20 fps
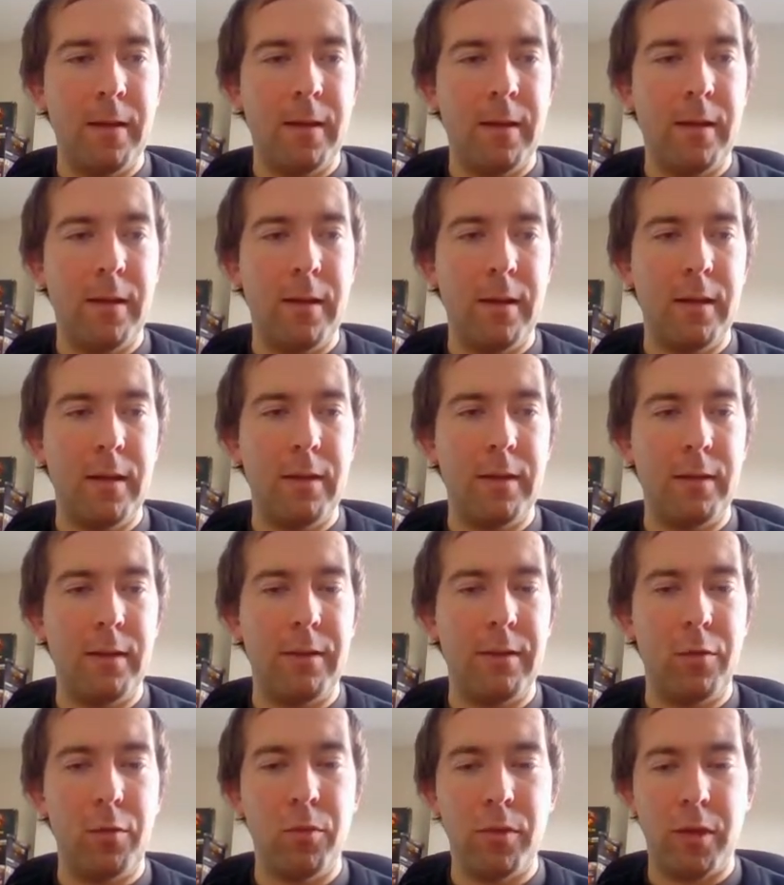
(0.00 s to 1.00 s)
I'll
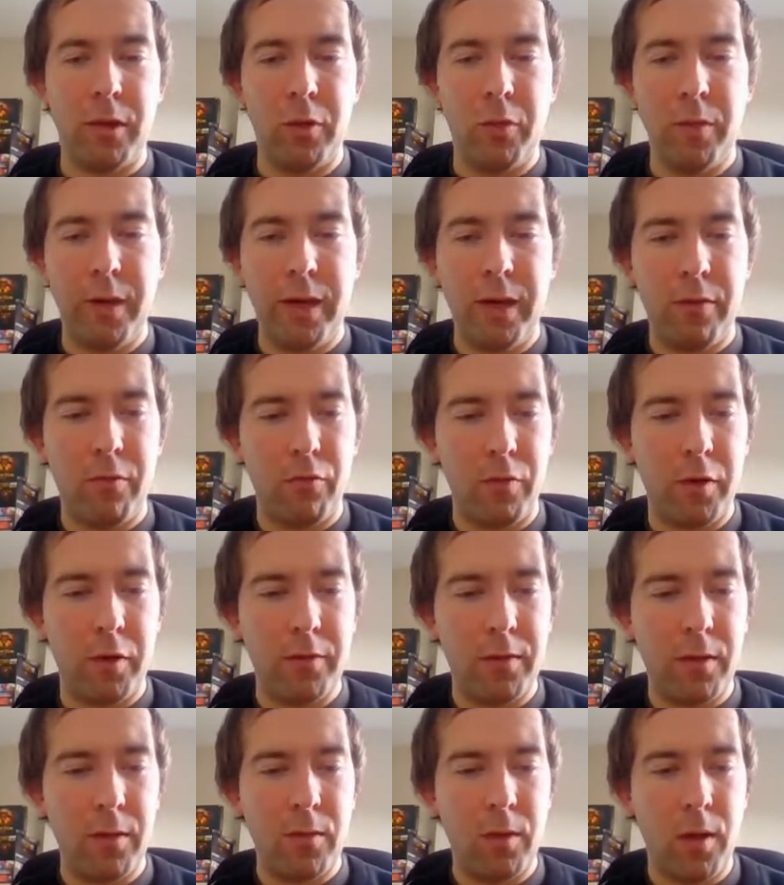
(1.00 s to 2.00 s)
give you a quick
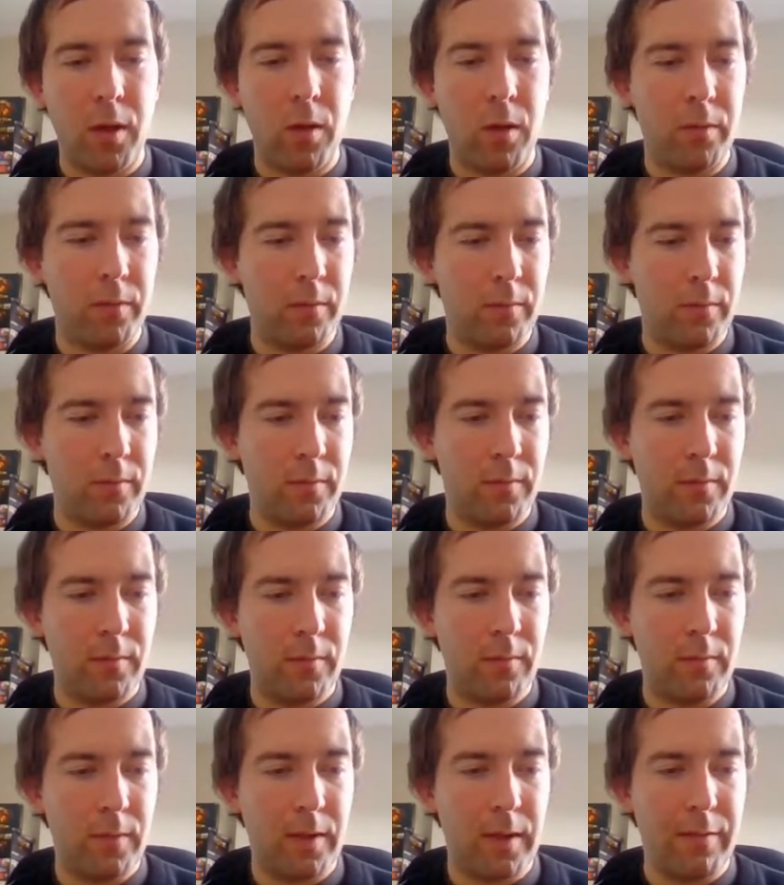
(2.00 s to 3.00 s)
rundown on
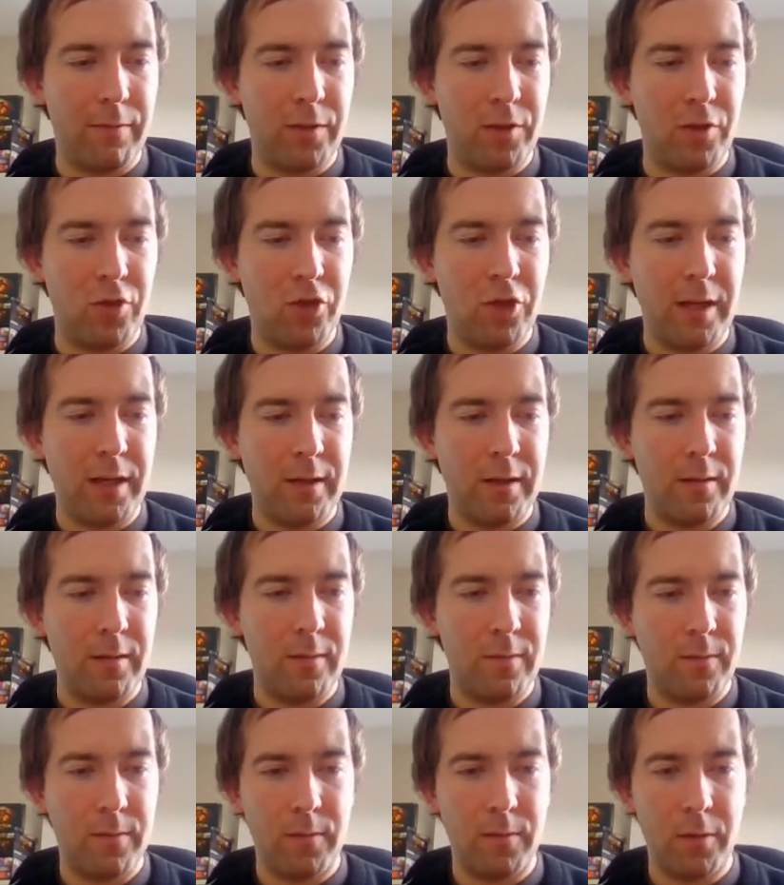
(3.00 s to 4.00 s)
FsCheck.
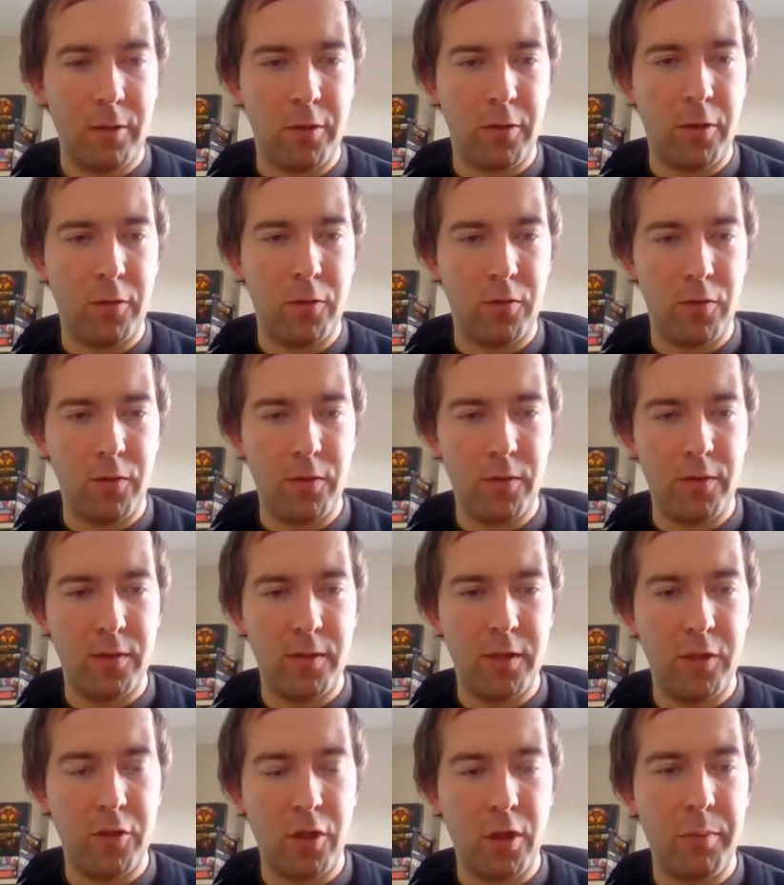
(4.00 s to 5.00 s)
I'm going to use the C#
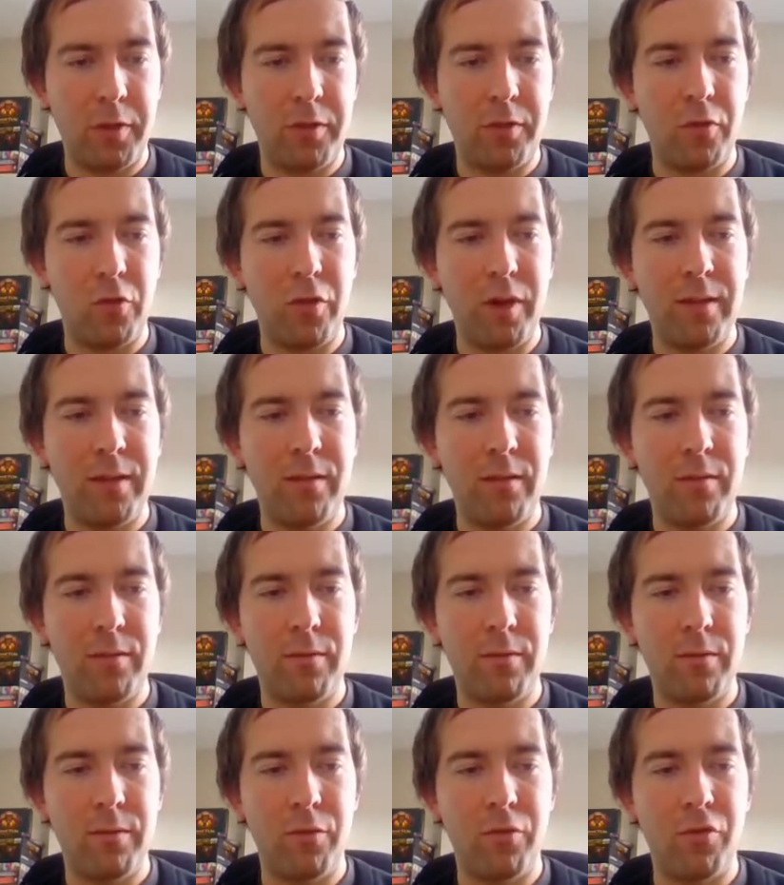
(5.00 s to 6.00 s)
interactive
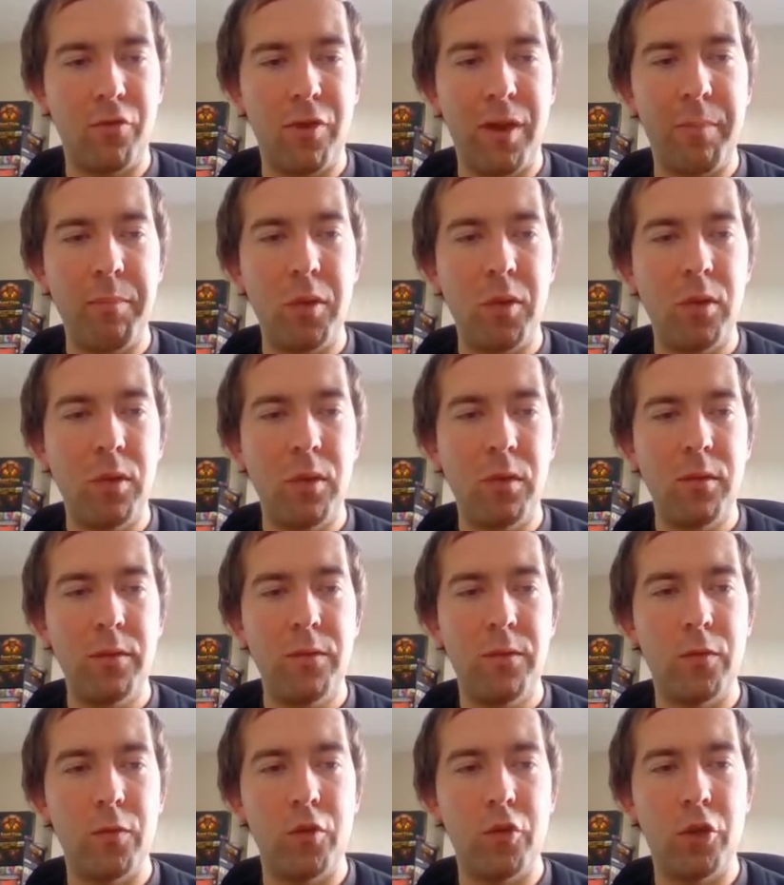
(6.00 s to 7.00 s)
REPL
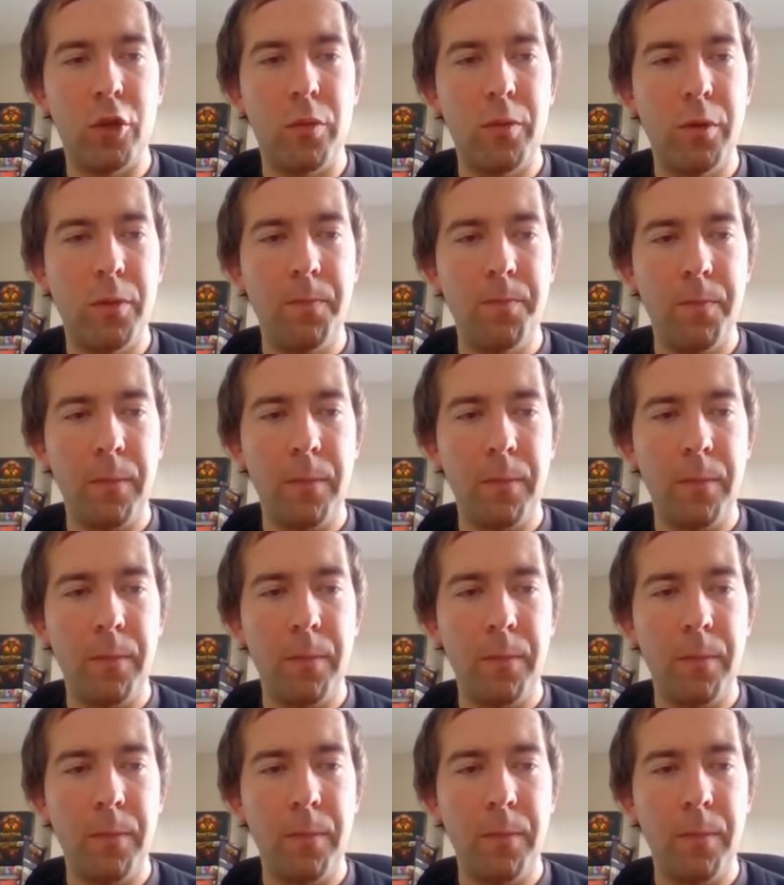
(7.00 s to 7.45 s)
to show you.